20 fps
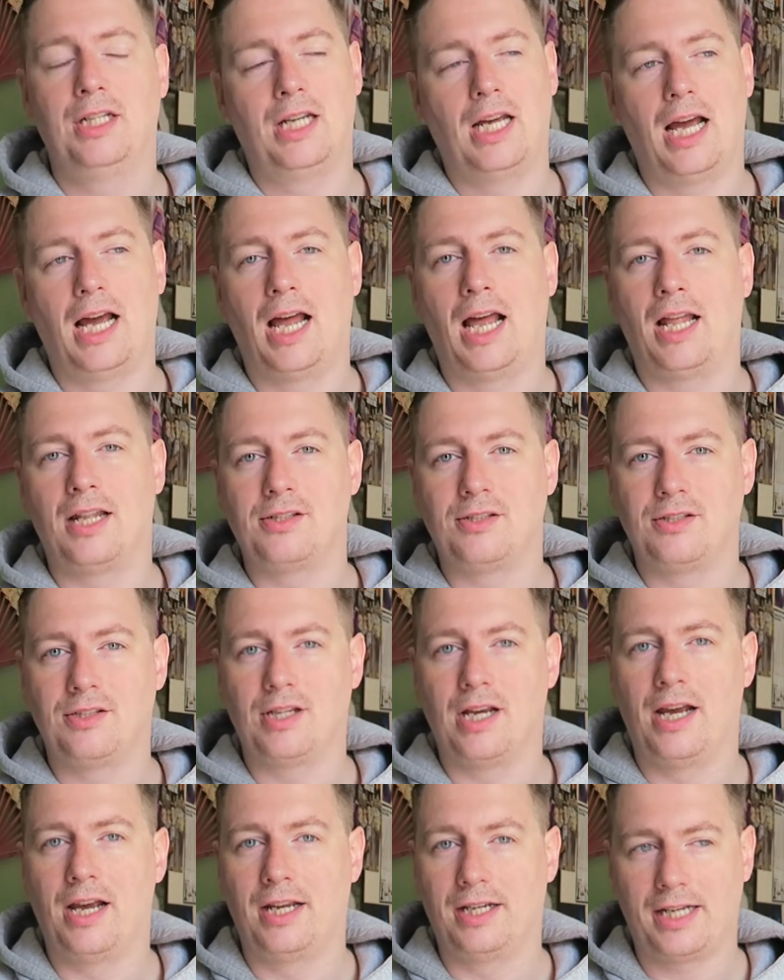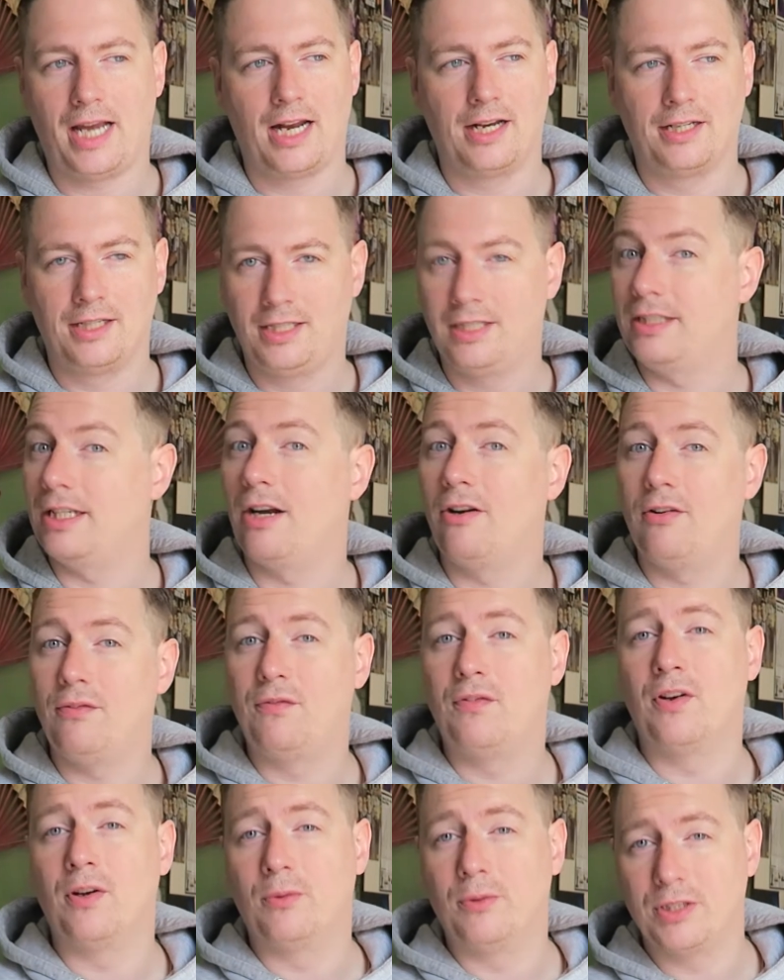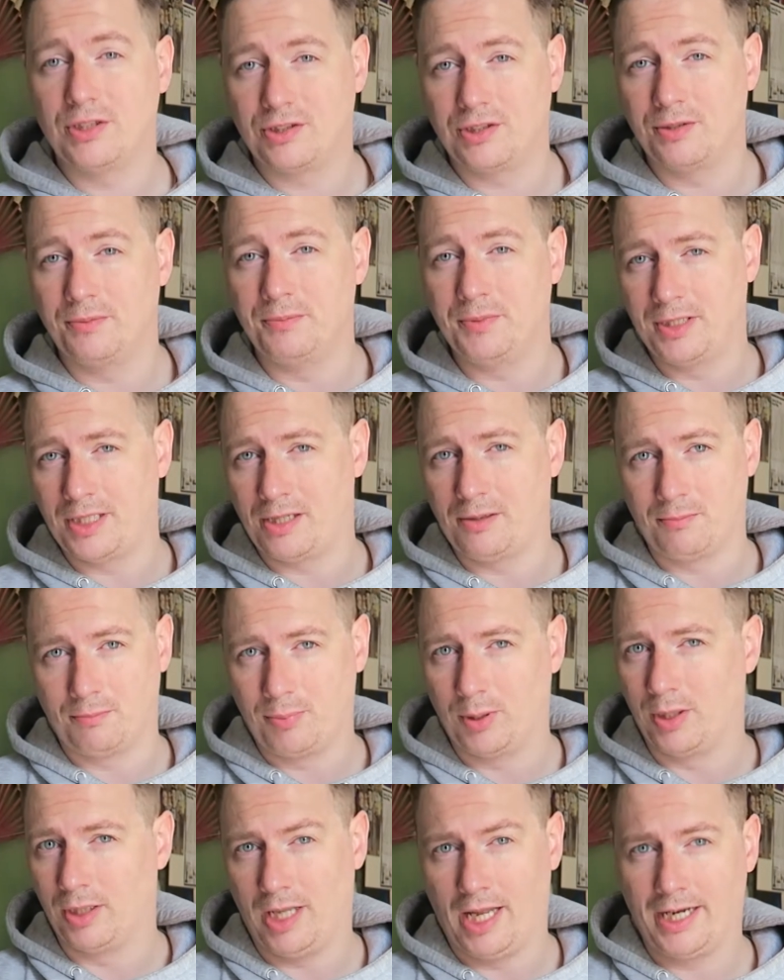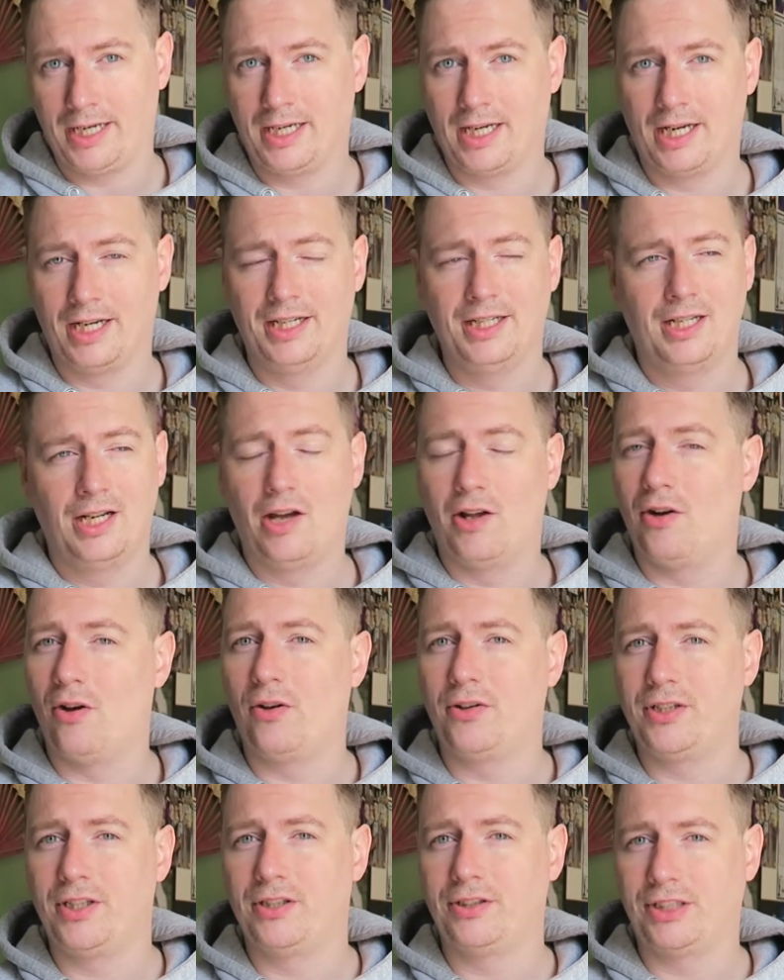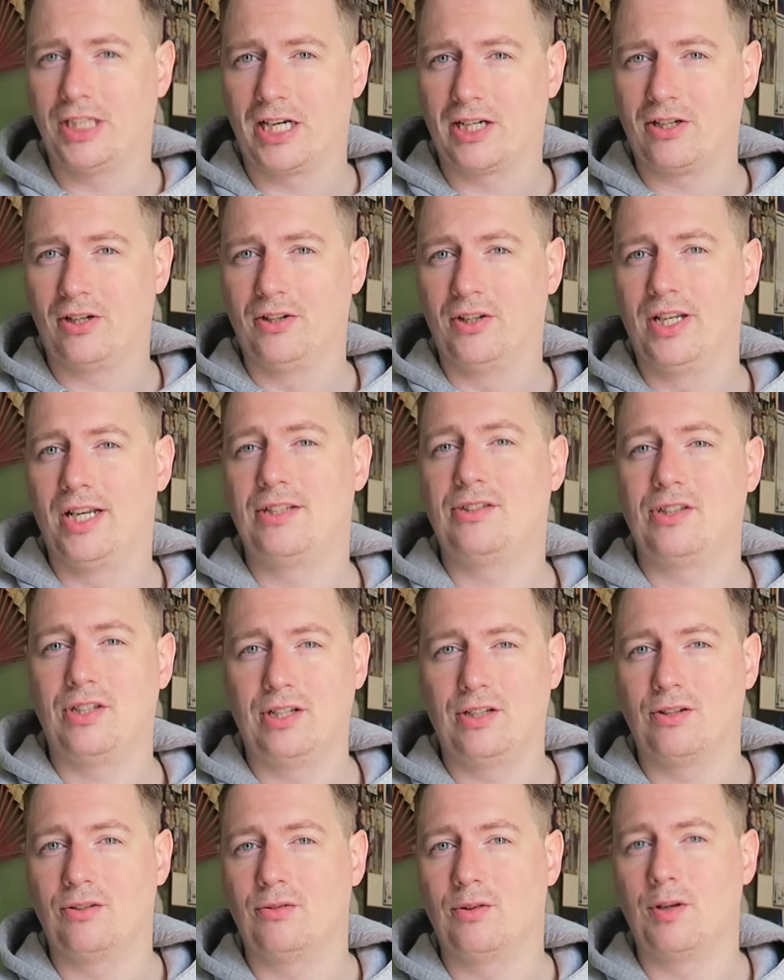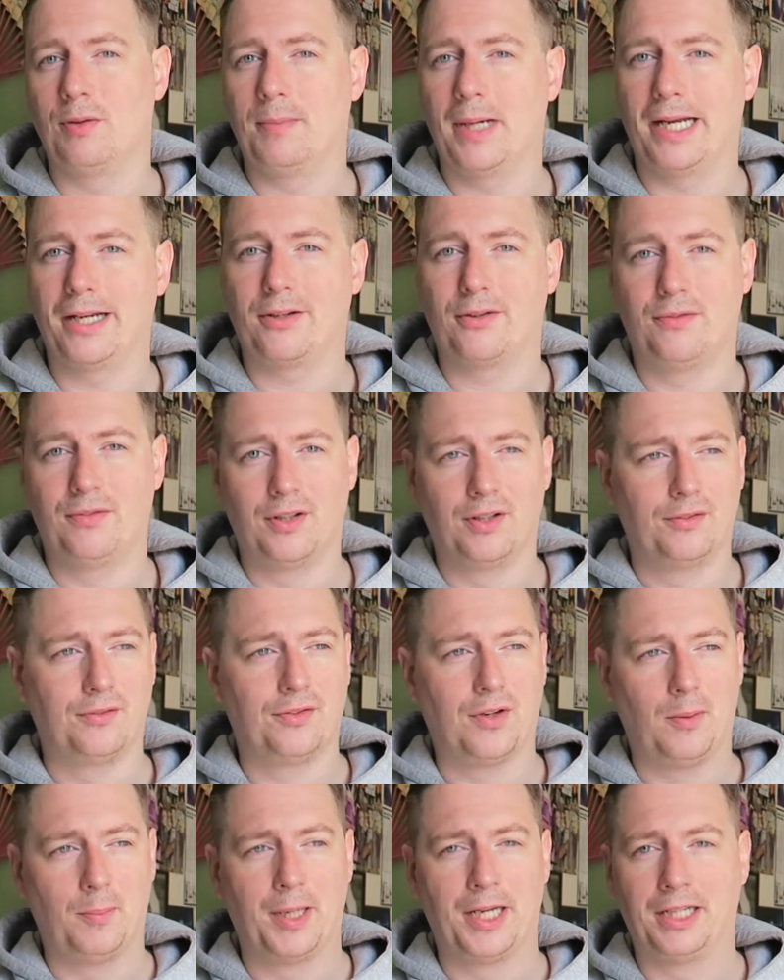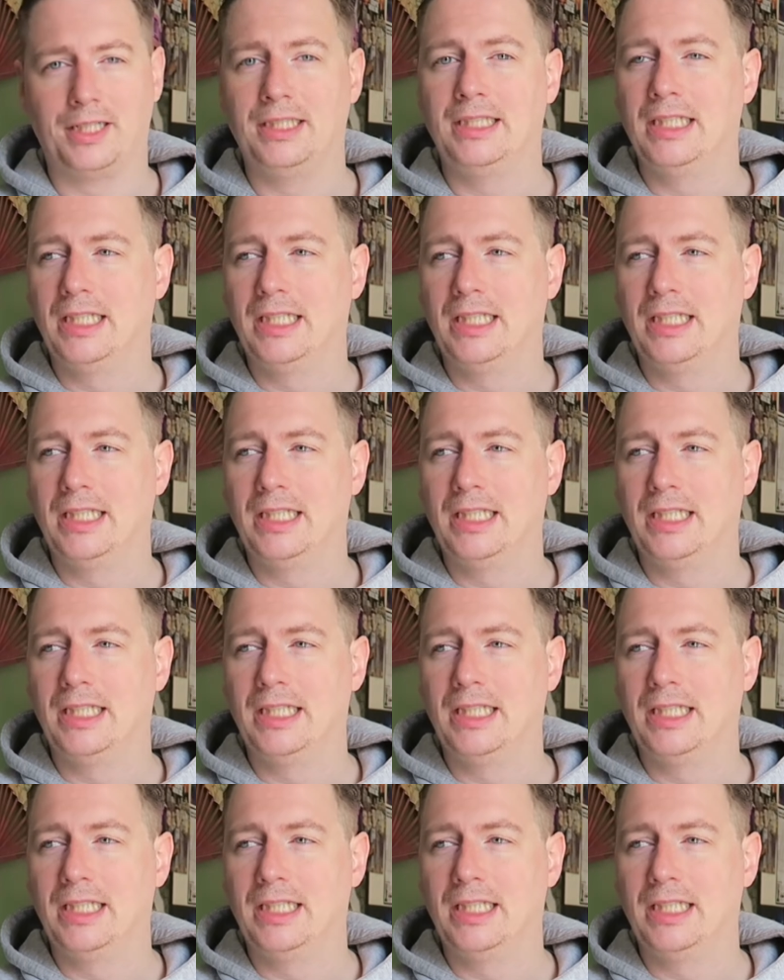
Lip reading: and Canon in their infinite wisdom didn't put like an audio jack on there so you could run a microphone from it.